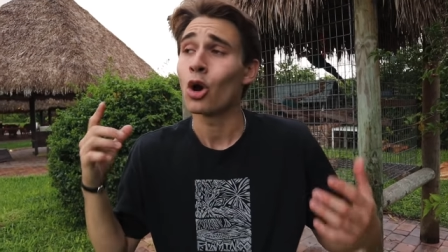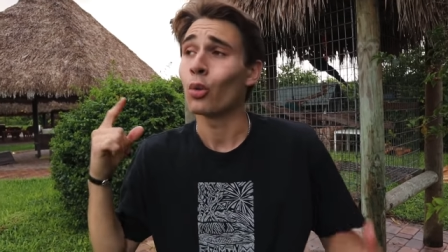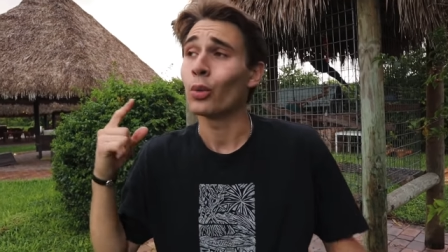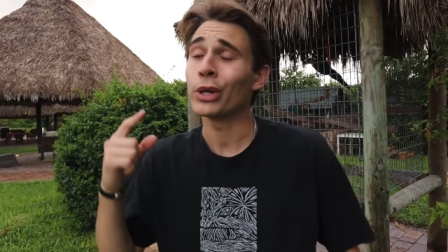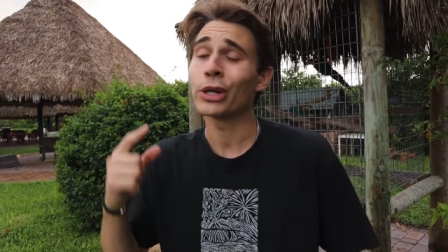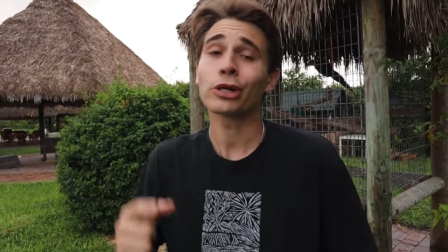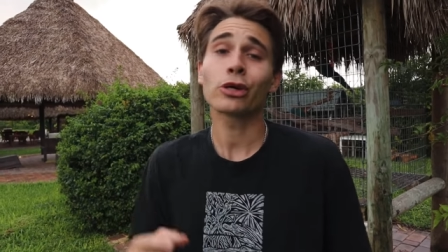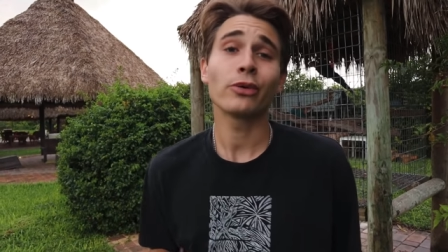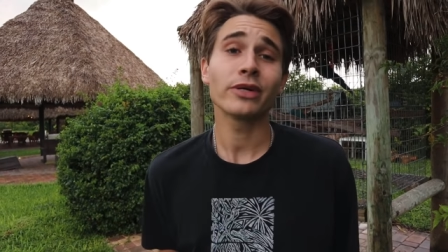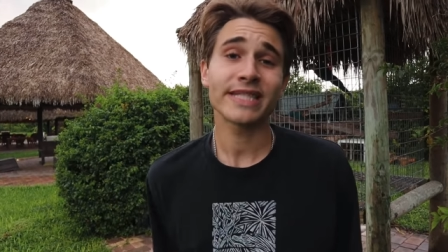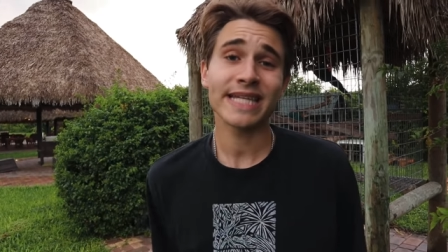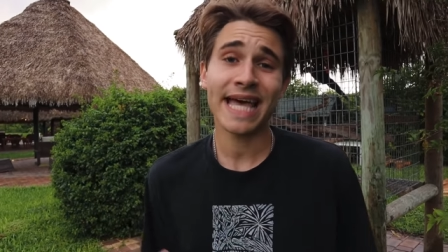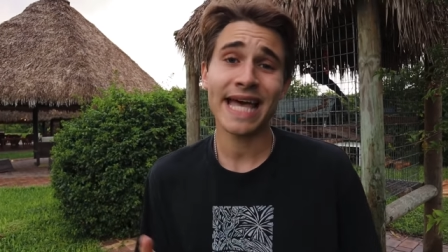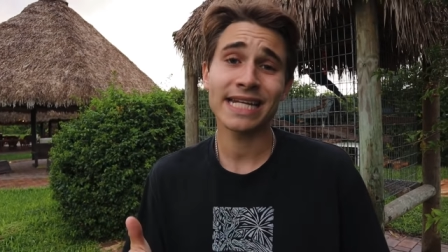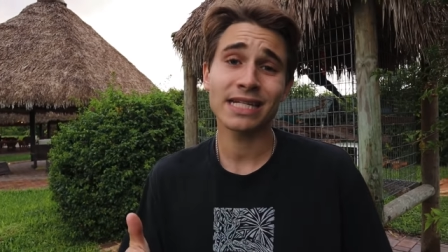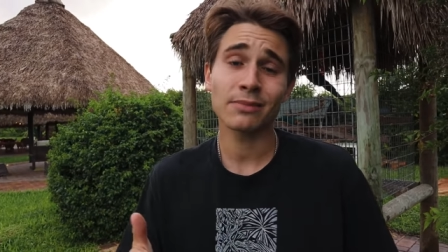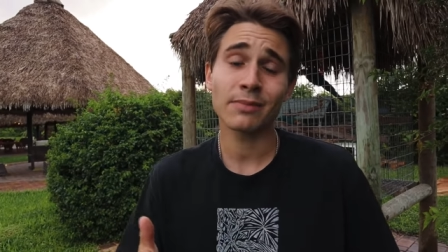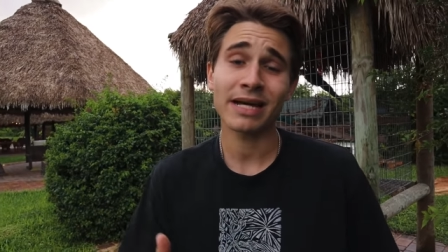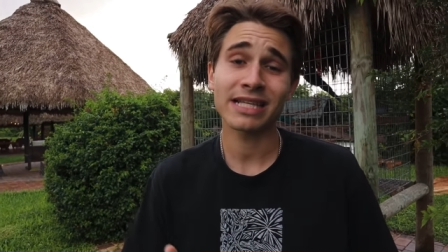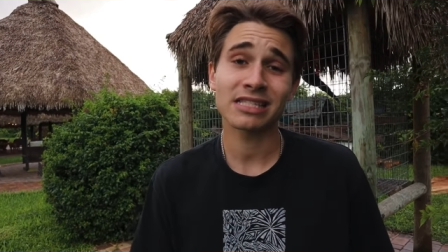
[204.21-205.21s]
we are going to
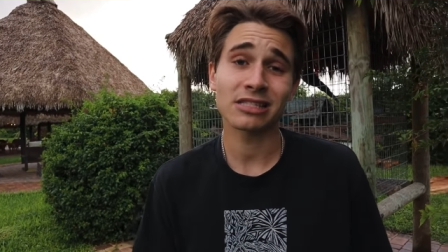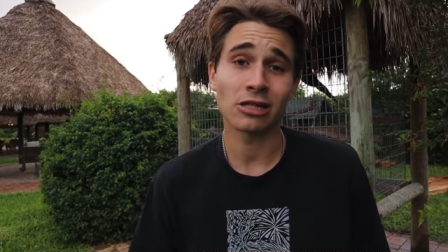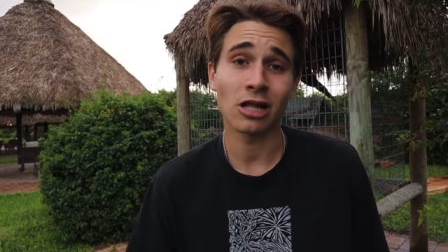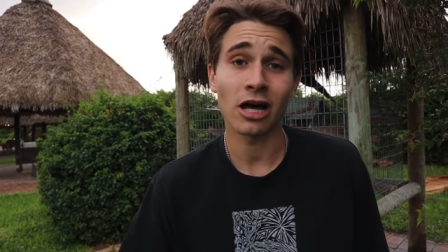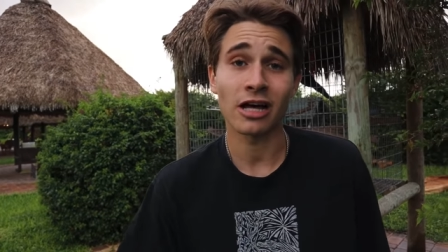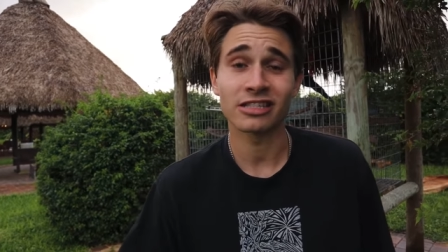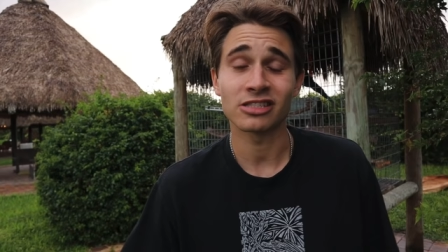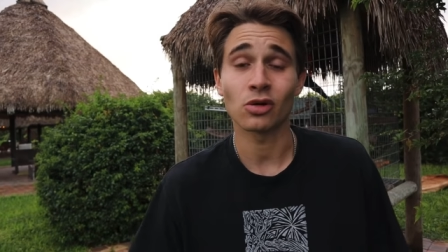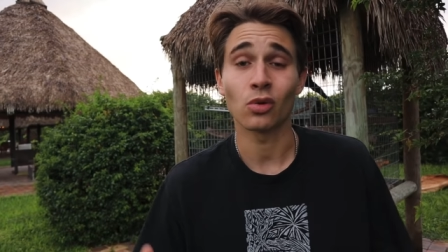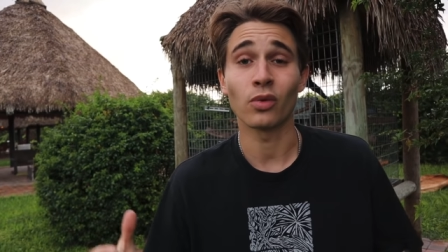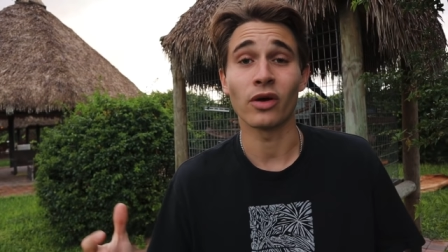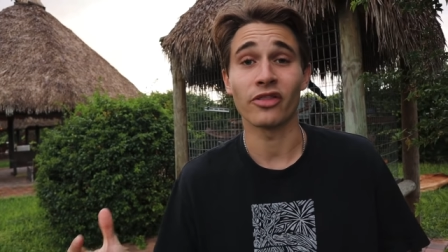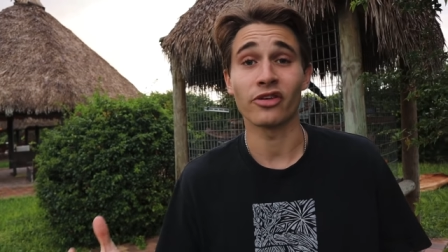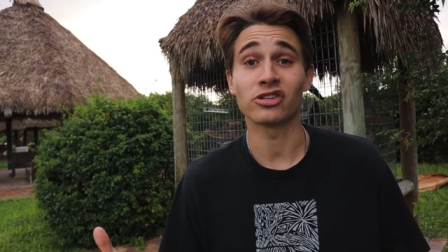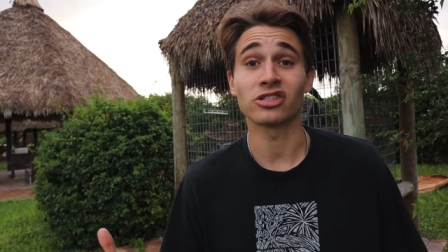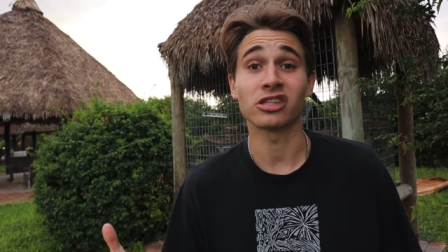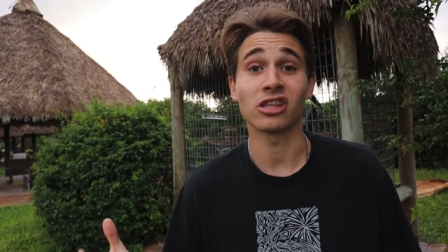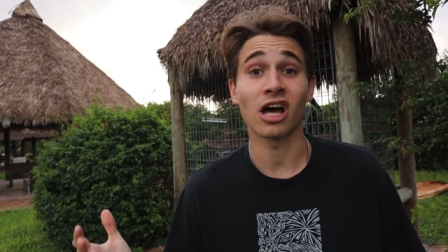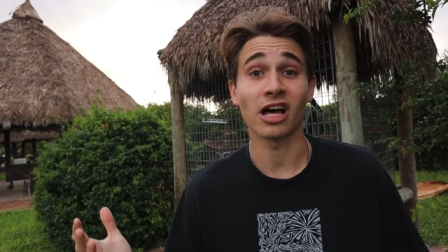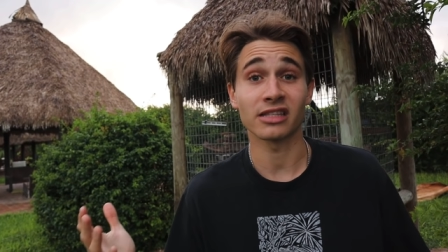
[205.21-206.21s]
head to my sloths where
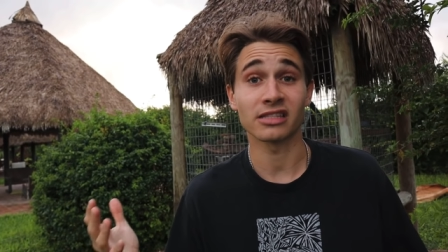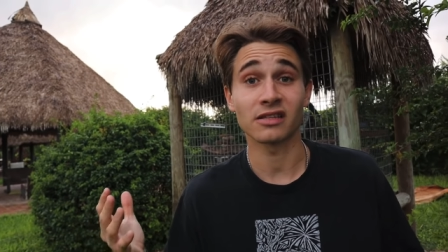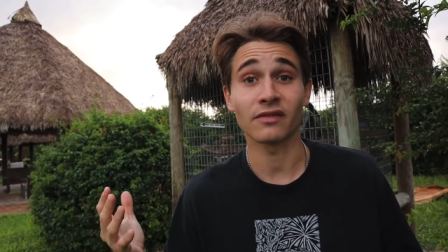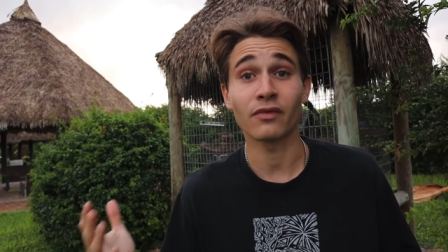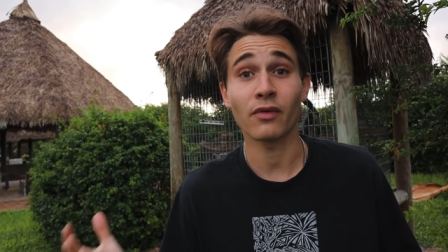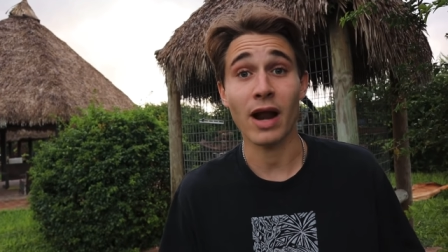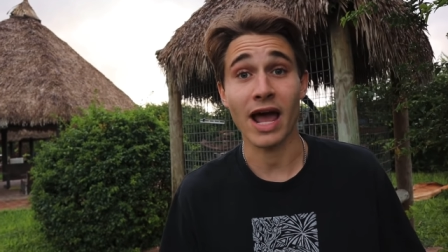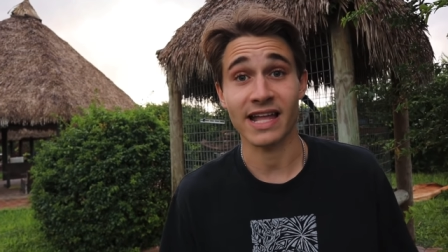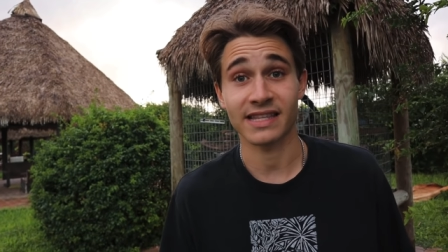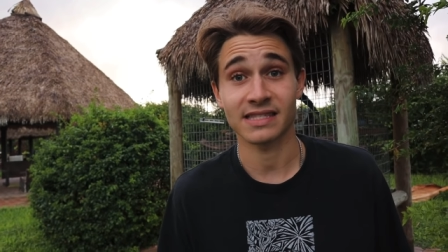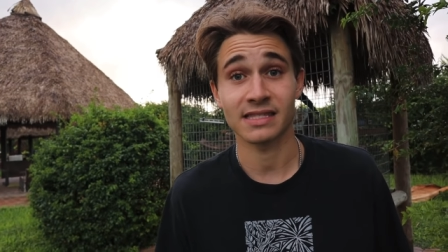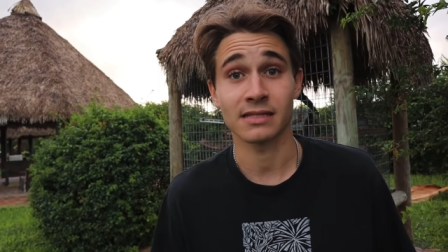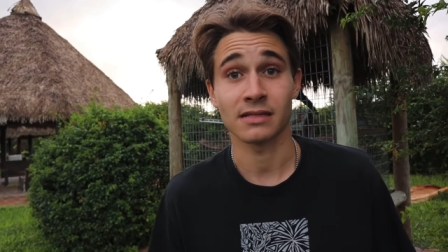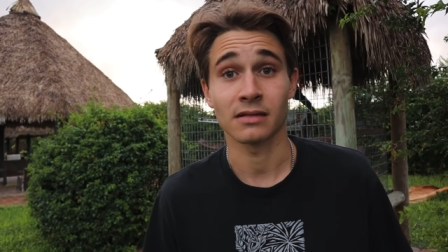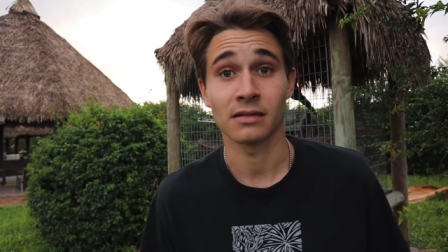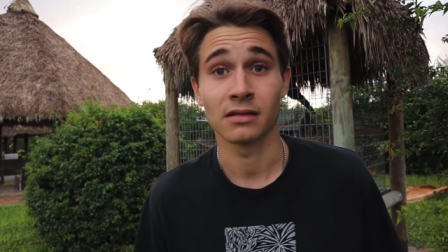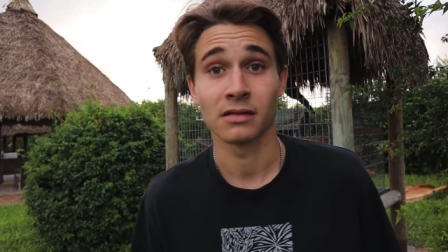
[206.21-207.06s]
there's lots of rats.